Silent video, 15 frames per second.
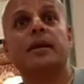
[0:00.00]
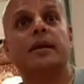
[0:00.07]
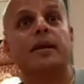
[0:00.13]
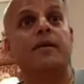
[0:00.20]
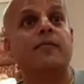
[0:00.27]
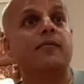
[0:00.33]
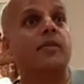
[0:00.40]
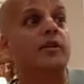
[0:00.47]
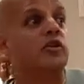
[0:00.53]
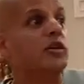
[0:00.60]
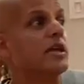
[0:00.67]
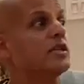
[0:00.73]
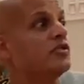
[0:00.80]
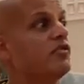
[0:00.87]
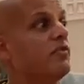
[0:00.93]
if the
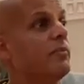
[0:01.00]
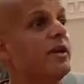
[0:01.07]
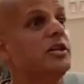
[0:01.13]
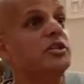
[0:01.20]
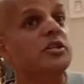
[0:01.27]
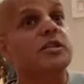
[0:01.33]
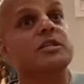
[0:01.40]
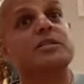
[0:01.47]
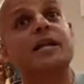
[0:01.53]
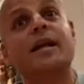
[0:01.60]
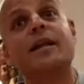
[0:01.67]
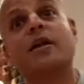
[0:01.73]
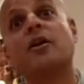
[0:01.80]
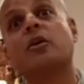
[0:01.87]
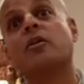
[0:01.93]
transformation is
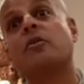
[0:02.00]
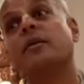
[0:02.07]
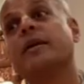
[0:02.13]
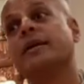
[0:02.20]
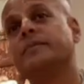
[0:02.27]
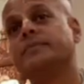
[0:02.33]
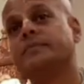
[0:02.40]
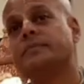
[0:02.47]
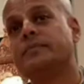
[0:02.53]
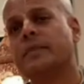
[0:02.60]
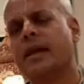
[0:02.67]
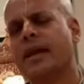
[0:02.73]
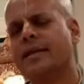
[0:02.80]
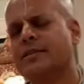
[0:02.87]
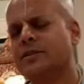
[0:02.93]
not occurring
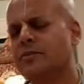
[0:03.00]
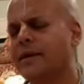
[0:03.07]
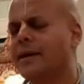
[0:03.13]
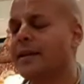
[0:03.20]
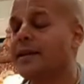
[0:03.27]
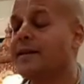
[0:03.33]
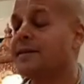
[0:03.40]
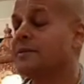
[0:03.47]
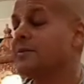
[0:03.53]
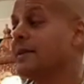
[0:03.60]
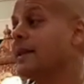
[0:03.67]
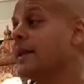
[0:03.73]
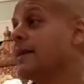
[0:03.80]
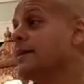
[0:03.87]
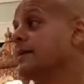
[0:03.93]
as quickly as we
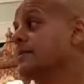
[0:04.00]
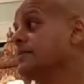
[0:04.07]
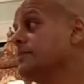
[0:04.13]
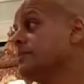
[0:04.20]
like?